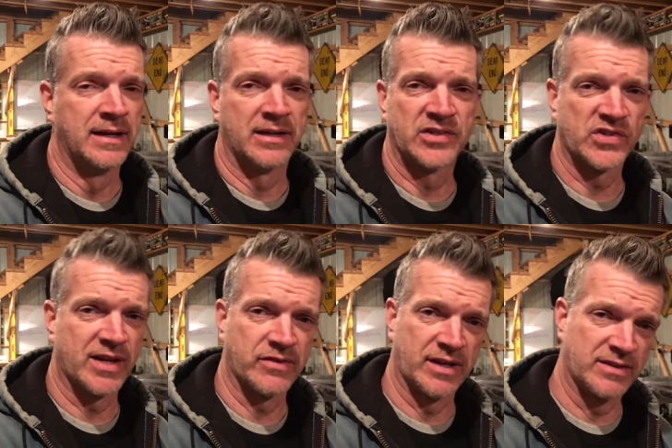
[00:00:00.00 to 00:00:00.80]
I just
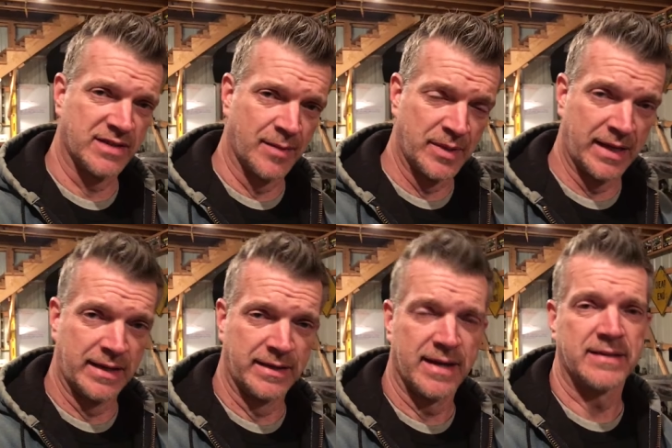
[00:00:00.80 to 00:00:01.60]
haven't had time to
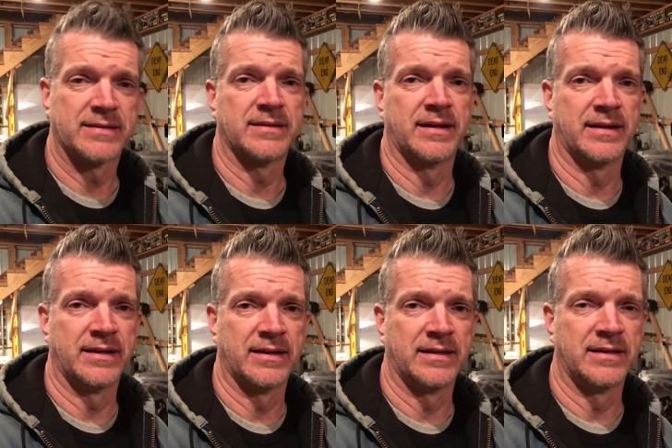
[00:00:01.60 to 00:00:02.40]
edit yet.
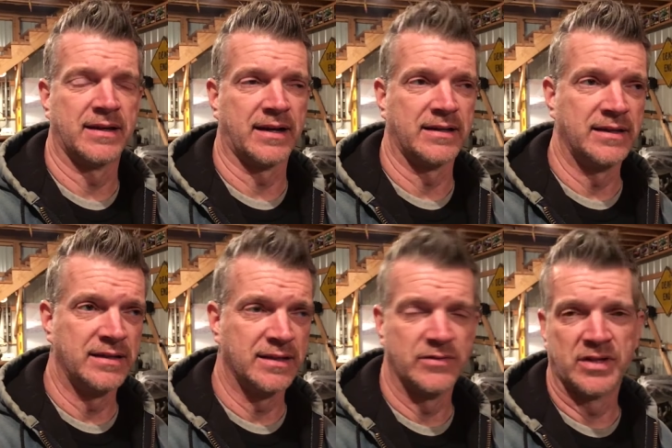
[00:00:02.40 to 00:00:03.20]
And I need
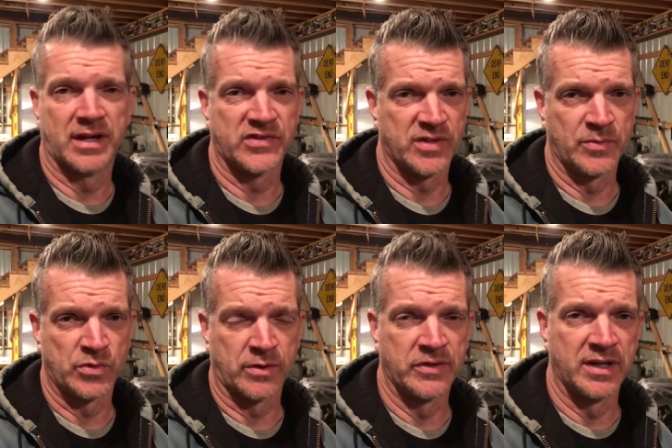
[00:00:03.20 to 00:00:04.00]
to give you guys some
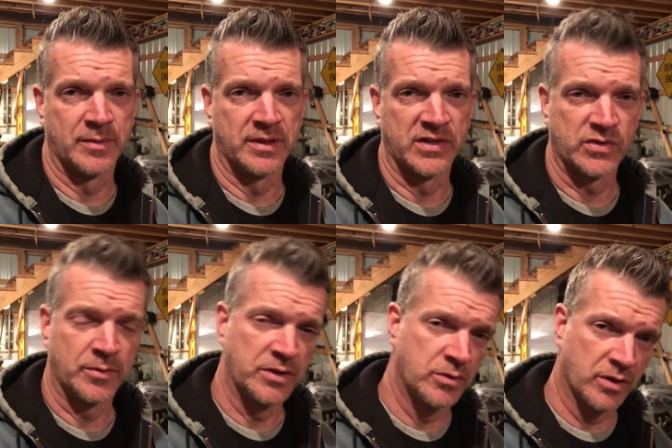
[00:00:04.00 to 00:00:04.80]
sort of an update. So I'm
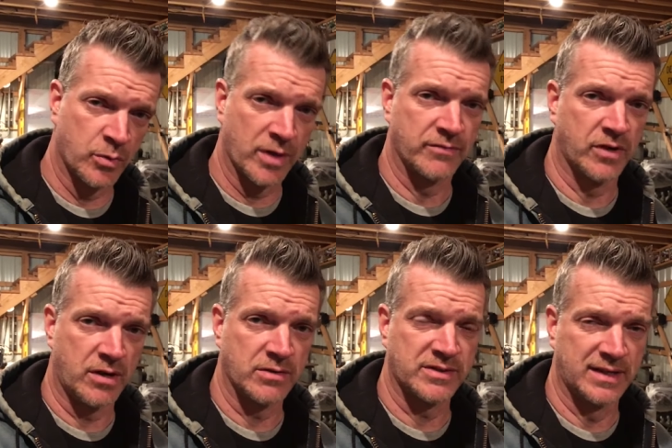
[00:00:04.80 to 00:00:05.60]
going to do a quick
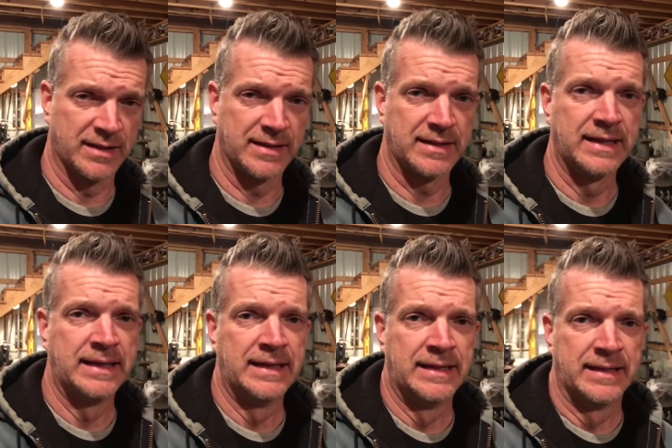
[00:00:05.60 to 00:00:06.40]
vlog tonight
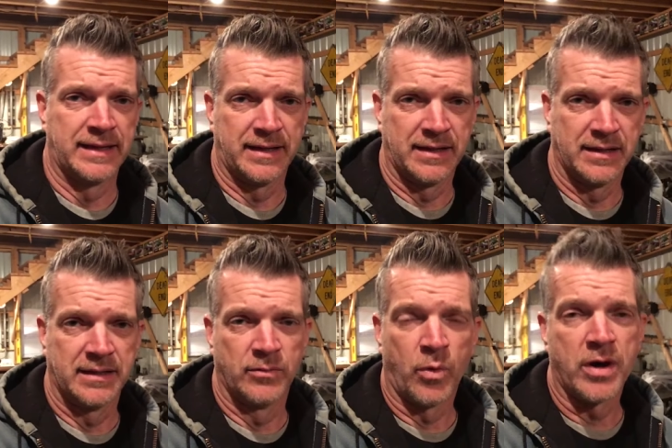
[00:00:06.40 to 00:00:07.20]

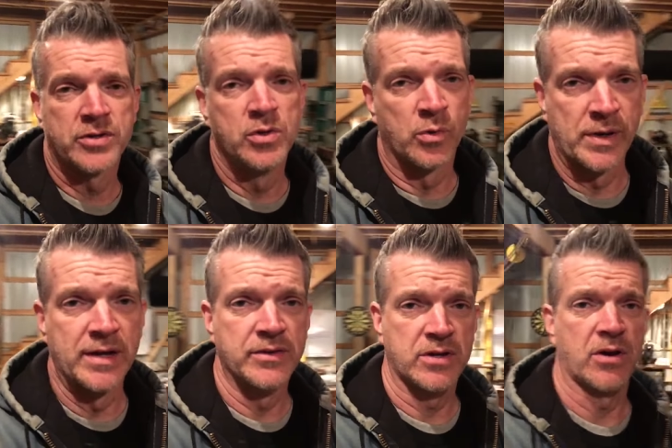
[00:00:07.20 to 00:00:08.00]
and walk you
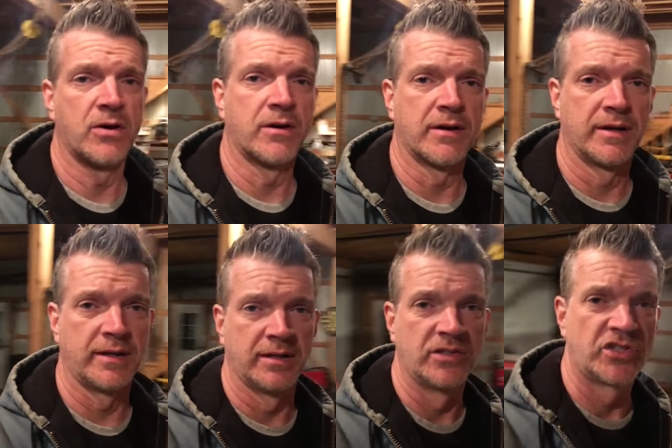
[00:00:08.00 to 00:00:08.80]
around the car
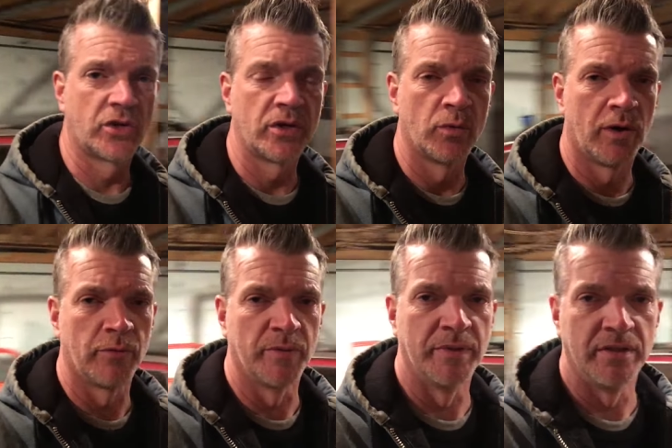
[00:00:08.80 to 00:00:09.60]
and show you what
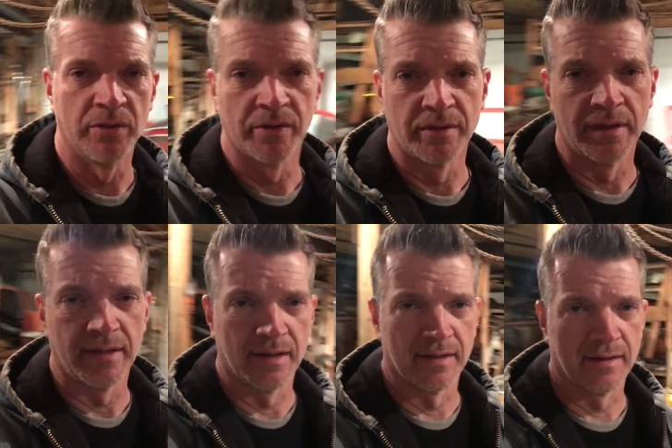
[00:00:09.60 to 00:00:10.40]
we've been doing
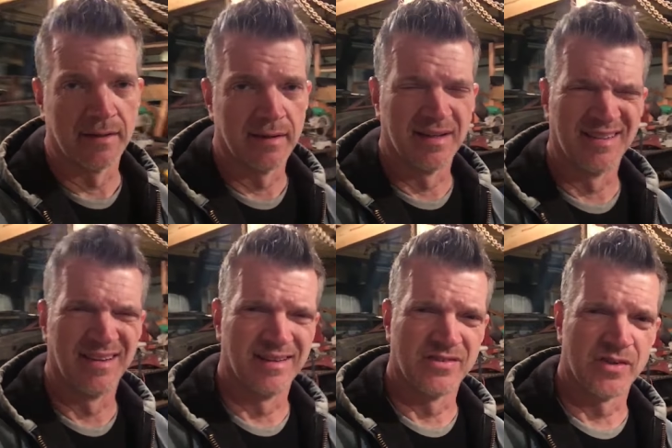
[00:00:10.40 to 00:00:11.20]

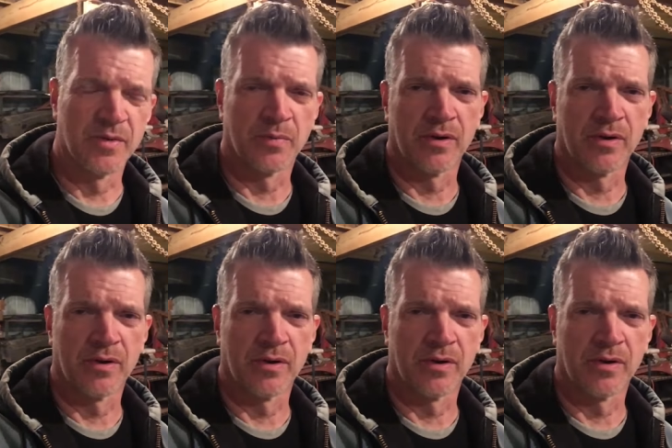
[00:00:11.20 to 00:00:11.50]
and some of the